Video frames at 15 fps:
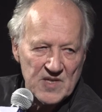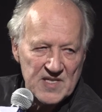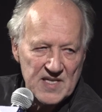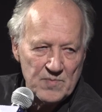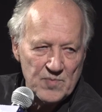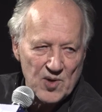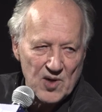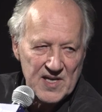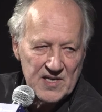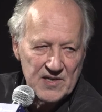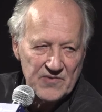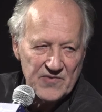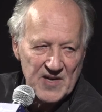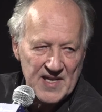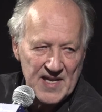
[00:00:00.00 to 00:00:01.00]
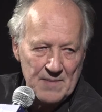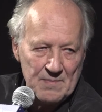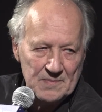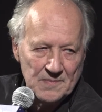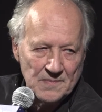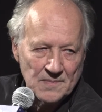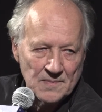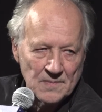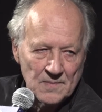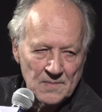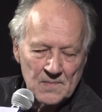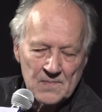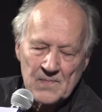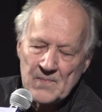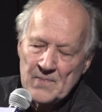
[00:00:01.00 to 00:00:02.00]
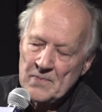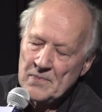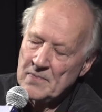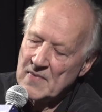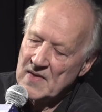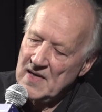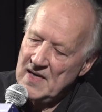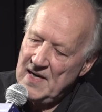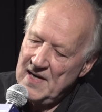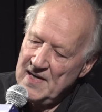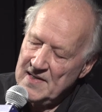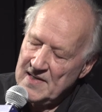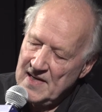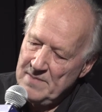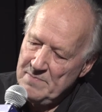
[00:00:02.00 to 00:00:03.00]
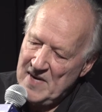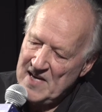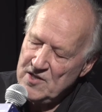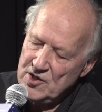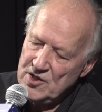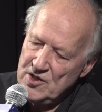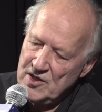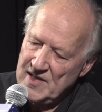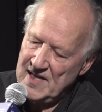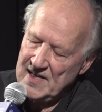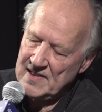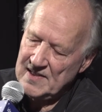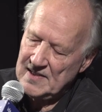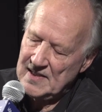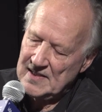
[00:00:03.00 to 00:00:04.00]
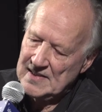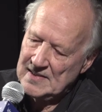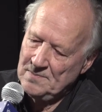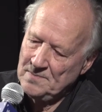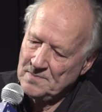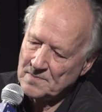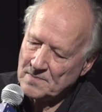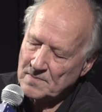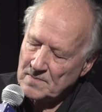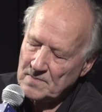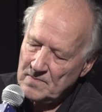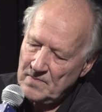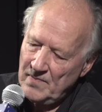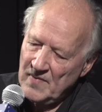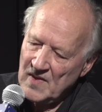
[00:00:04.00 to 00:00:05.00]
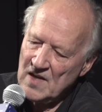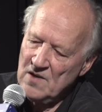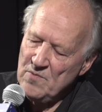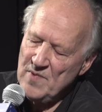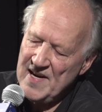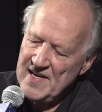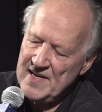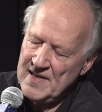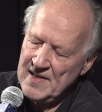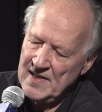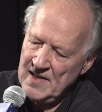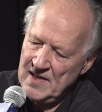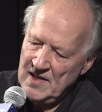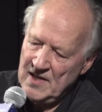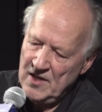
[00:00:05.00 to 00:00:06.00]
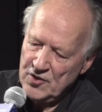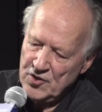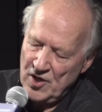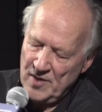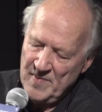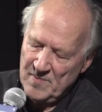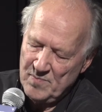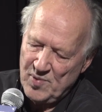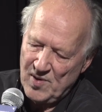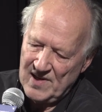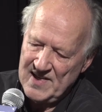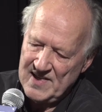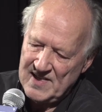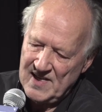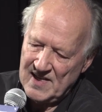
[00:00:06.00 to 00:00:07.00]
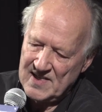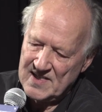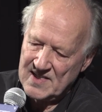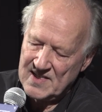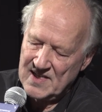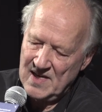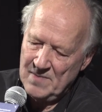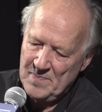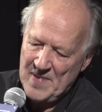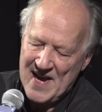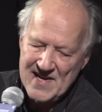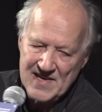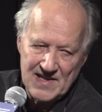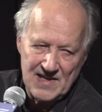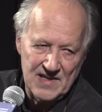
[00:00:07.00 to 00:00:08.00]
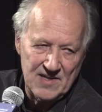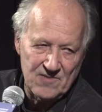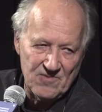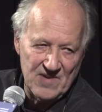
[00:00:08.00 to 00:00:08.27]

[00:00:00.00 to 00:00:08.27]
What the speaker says: was important for them. And I mentioned that when German politics abandoned